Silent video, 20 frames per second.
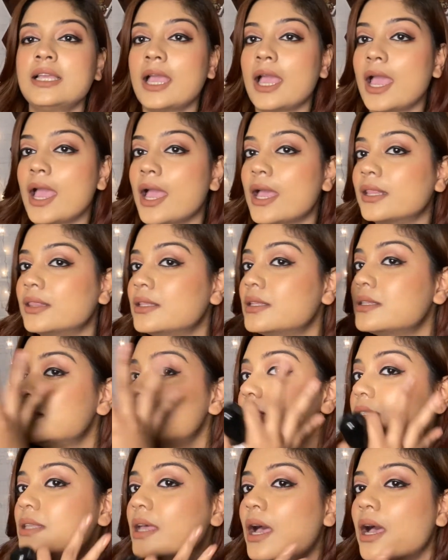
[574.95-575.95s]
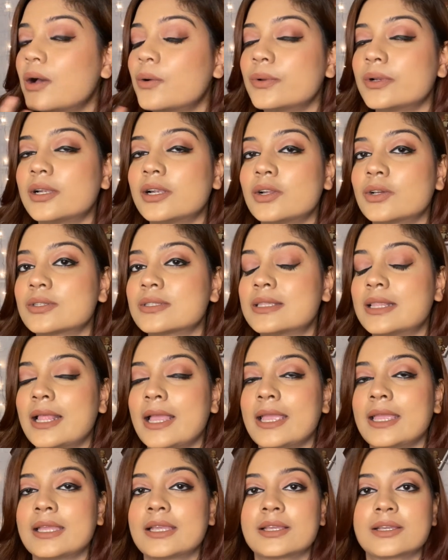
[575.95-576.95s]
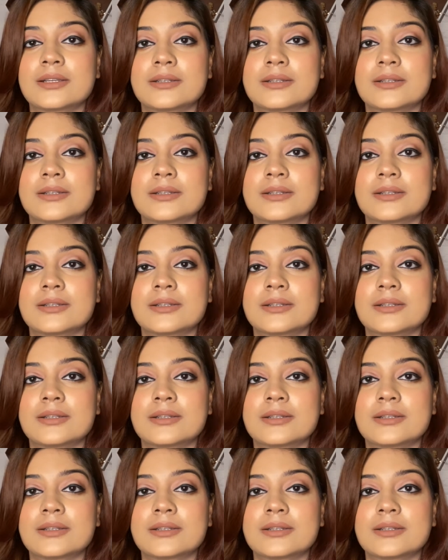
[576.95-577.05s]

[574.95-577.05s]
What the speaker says: And this is how it looks like